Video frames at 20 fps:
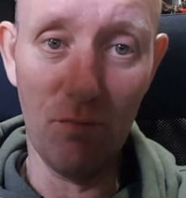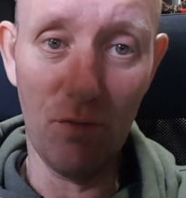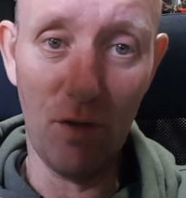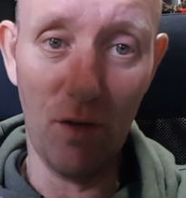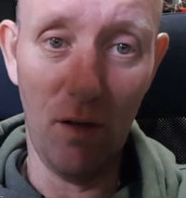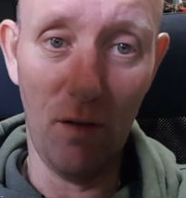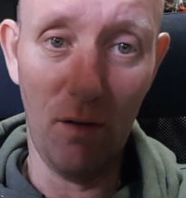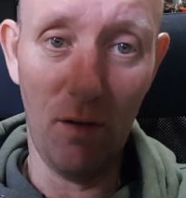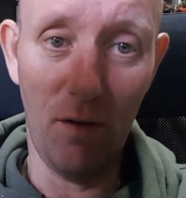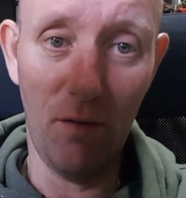So
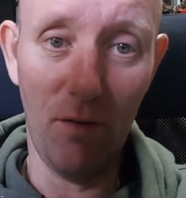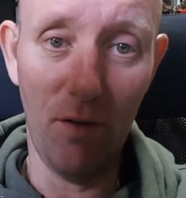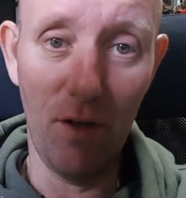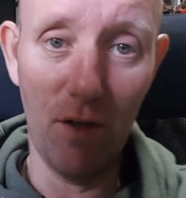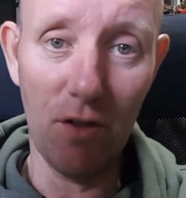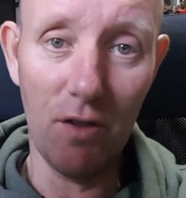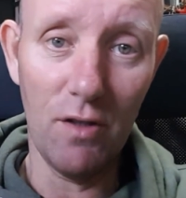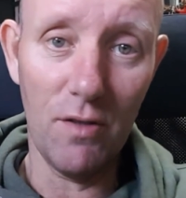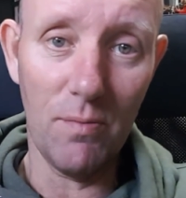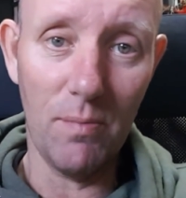I'm going to
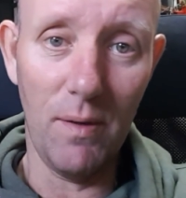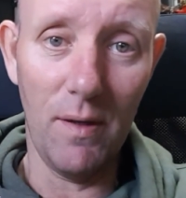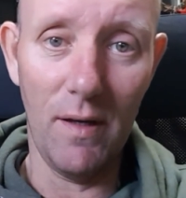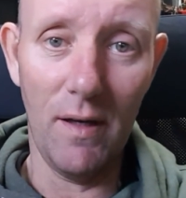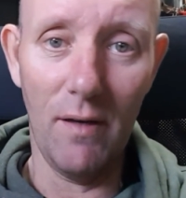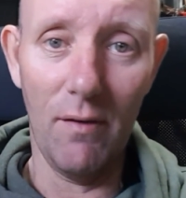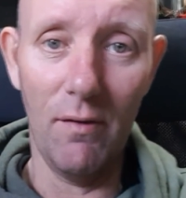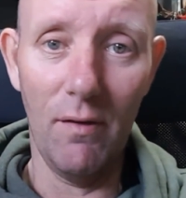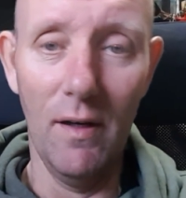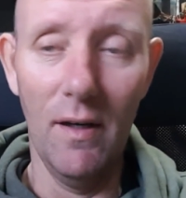finish this bit
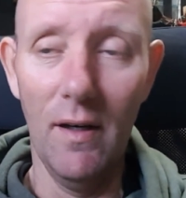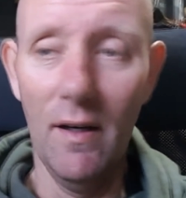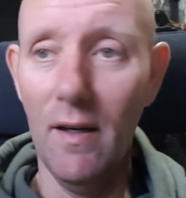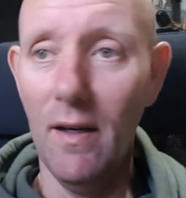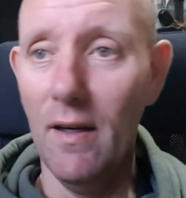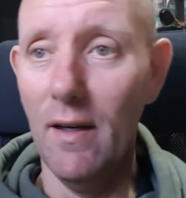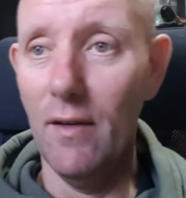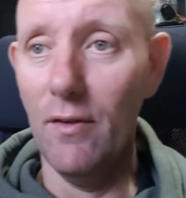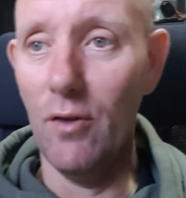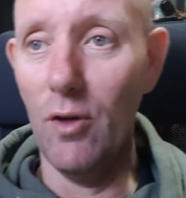now,
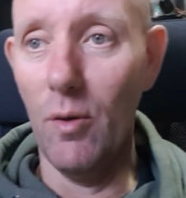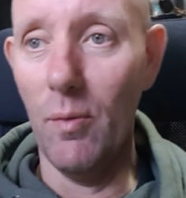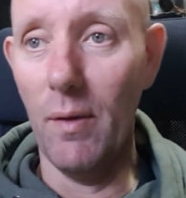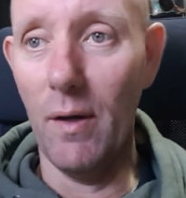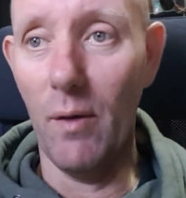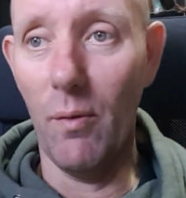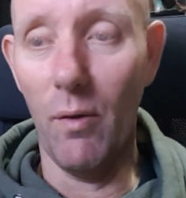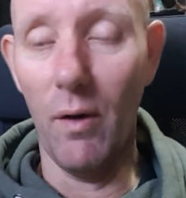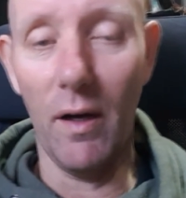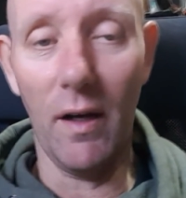do a
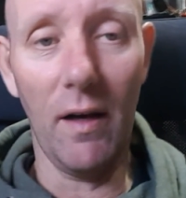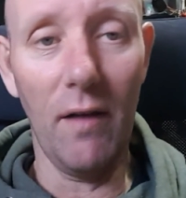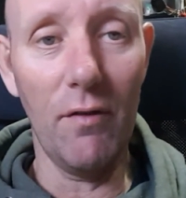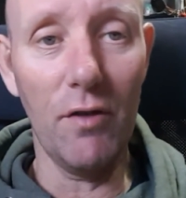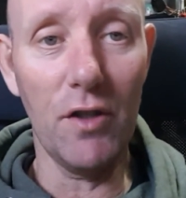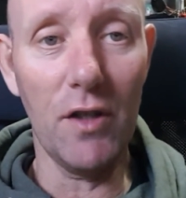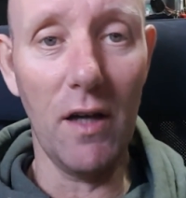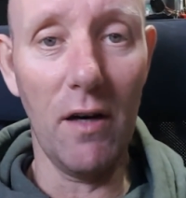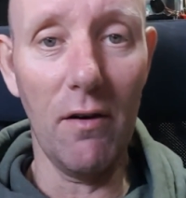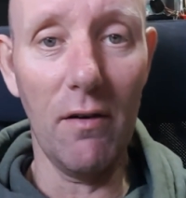bit of work, have a
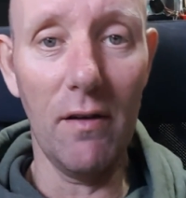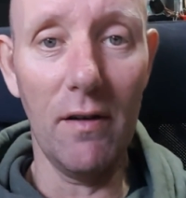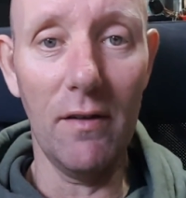shower,